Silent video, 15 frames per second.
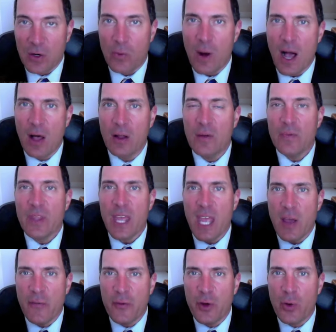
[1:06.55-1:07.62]
Well,
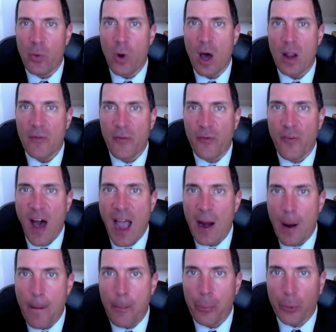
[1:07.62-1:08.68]
if you want to
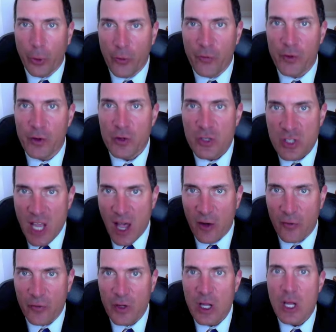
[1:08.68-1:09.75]
fireproof
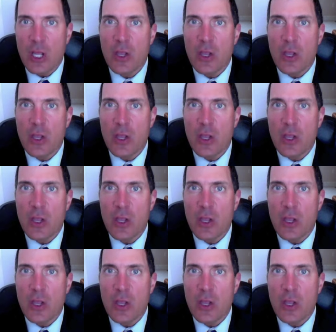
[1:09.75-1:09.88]
yourself,